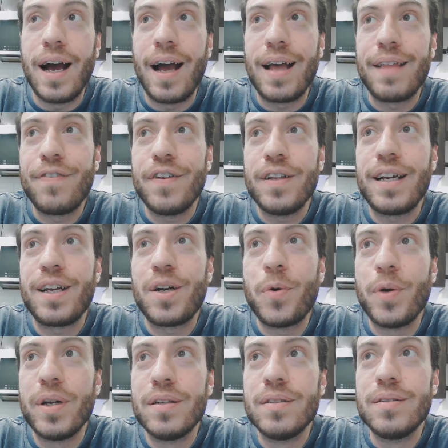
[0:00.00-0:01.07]
I feel like
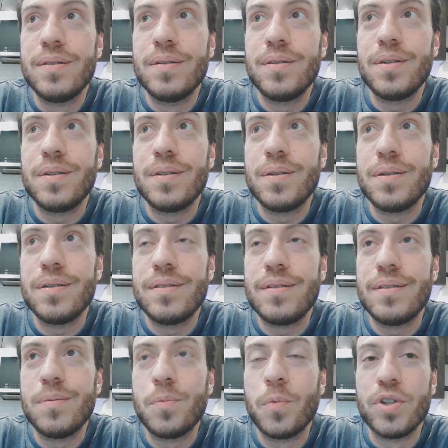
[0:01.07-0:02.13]
Quinn
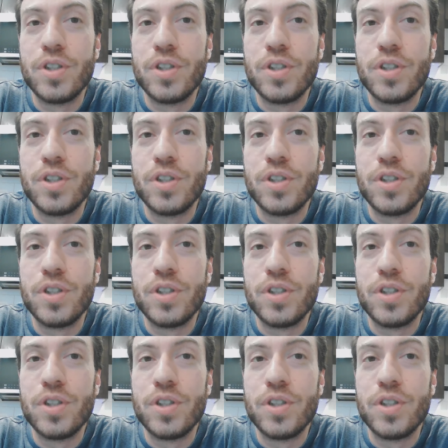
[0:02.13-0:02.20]
will